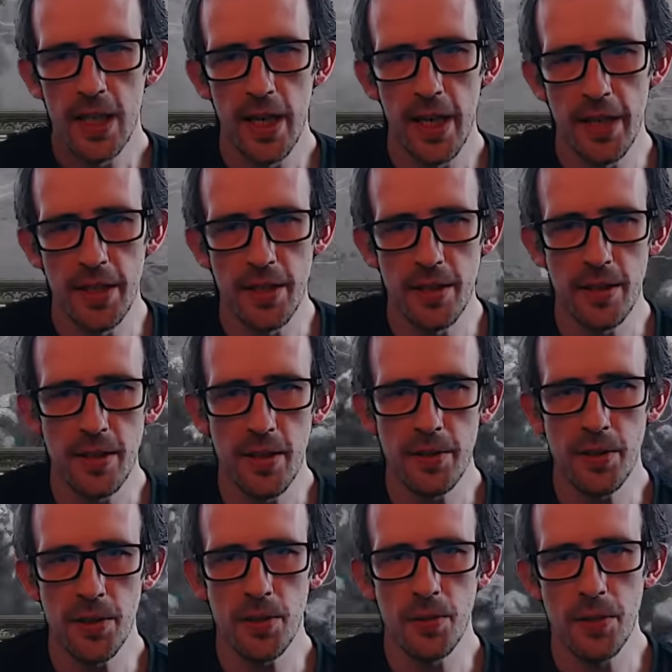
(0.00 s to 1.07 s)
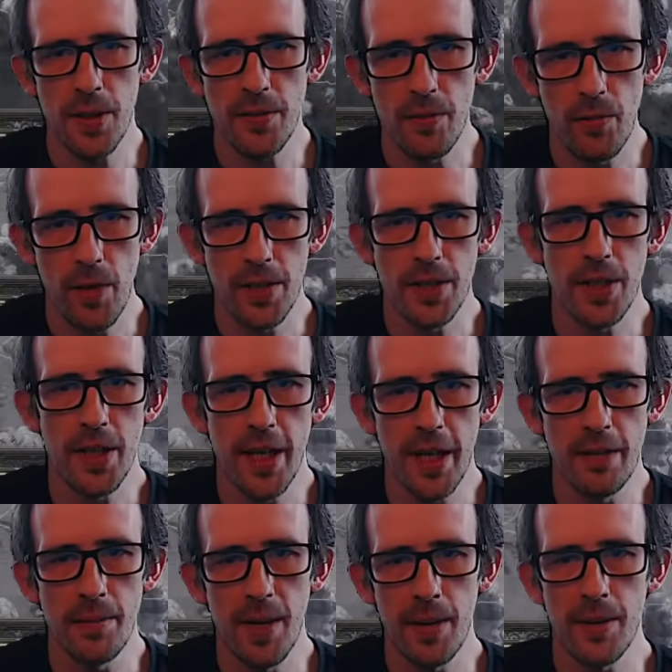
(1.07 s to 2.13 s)
And you just always have to run to the
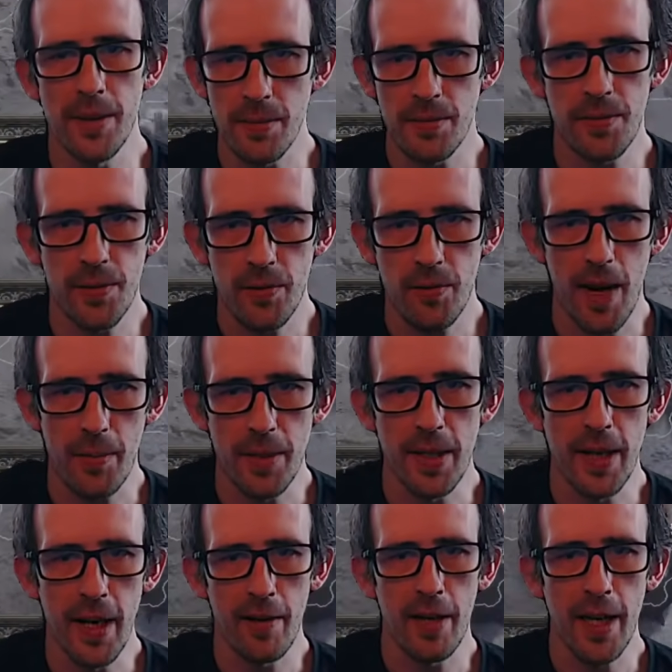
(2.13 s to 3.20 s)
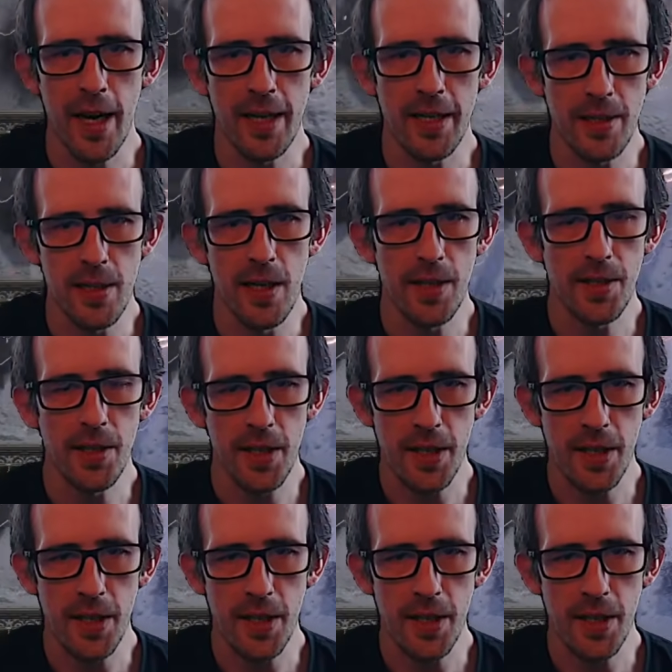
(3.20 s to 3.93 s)
end of the map. There's crappy Aracalia's Lust.